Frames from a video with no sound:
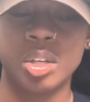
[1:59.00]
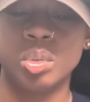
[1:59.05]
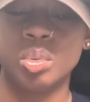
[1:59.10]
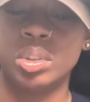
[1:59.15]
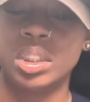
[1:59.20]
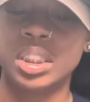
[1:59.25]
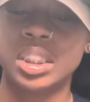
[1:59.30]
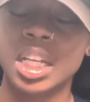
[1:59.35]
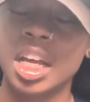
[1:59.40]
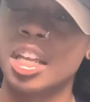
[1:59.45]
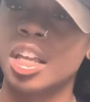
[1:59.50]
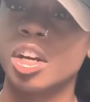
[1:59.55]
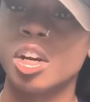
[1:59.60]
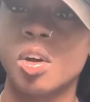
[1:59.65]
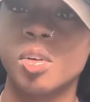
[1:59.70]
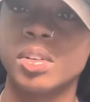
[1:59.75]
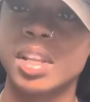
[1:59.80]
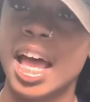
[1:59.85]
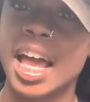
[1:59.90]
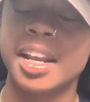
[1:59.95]
You
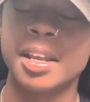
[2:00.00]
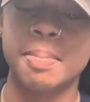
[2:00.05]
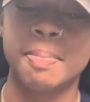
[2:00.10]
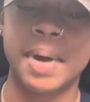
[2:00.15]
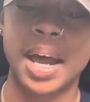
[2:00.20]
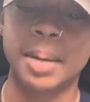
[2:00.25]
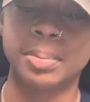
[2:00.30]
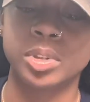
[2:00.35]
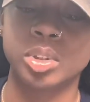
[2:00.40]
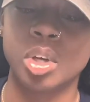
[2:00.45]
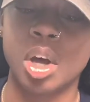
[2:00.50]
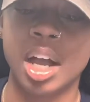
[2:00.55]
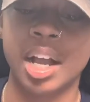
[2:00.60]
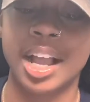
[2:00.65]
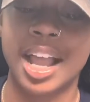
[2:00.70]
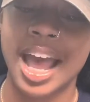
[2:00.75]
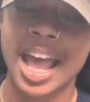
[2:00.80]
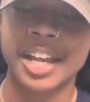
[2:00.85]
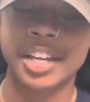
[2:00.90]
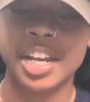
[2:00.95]
sucking on lollipops
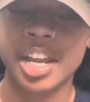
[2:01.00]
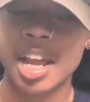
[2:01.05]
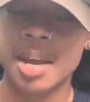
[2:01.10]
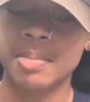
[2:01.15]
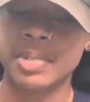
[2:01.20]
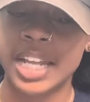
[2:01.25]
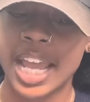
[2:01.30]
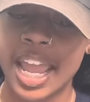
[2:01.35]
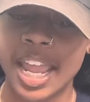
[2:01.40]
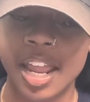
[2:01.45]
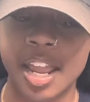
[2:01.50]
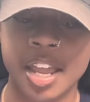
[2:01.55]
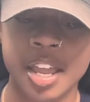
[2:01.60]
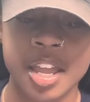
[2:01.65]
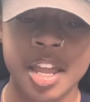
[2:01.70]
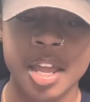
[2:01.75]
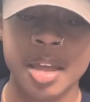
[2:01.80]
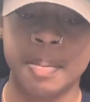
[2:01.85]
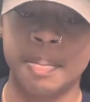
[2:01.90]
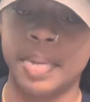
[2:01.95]
all goddamn day.
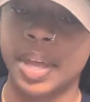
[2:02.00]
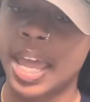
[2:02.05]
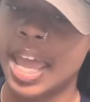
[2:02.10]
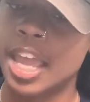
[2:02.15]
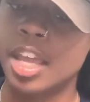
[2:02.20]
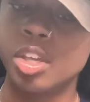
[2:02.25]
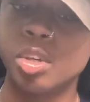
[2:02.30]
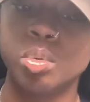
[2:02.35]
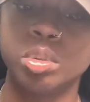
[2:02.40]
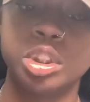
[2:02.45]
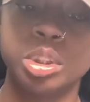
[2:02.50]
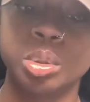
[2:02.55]
But hey, you